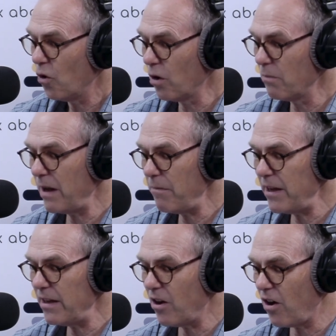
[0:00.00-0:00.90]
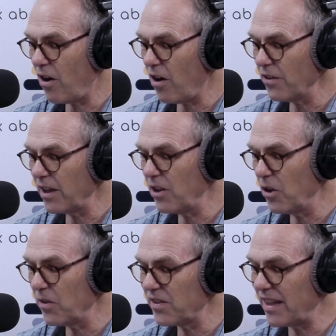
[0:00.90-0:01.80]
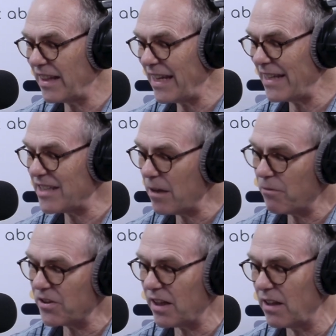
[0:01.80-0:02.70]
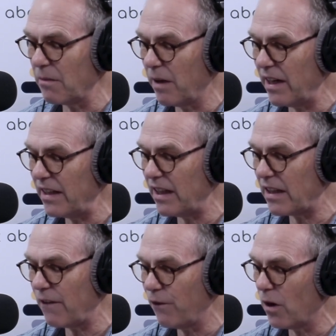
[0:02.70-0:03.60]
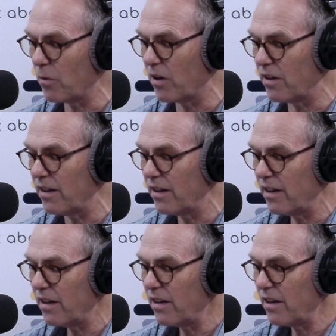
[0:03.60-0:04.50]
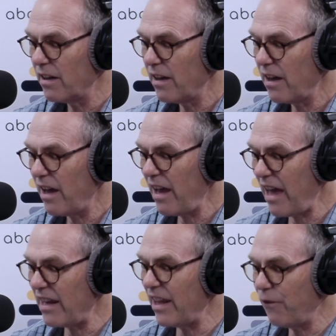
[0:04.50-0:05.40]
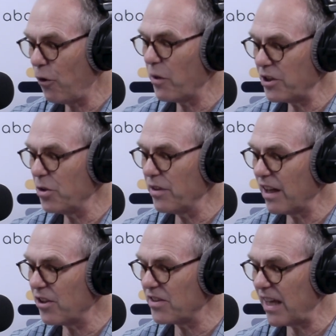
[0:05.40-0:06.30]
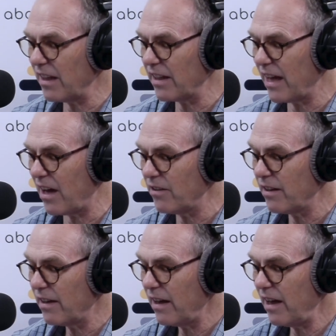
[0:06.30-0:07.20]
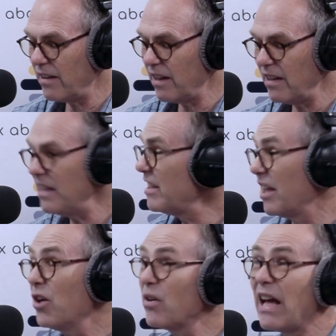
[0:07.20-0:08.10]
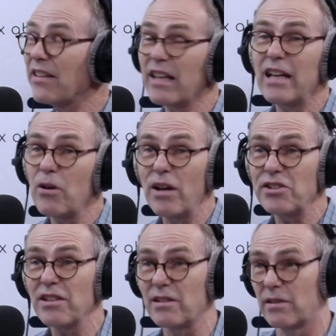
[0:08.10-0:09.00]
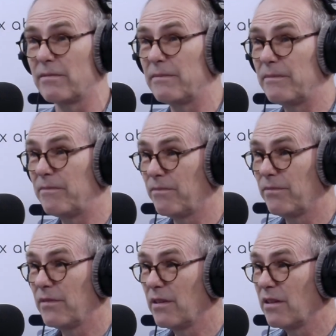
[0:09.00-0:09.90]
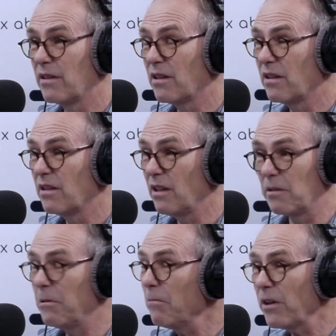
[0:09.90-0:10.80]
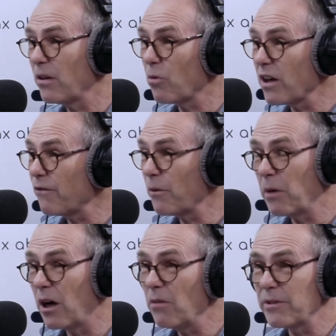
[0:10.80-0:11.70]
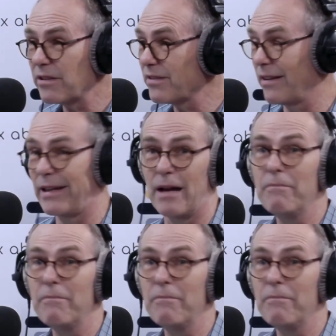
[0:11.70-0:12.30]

Or maybe all they know is that they get 10% of the money that they forward, and they forward to another Zelle account, and then they don't ask any questions. You know, the people that are working from home, they're just like,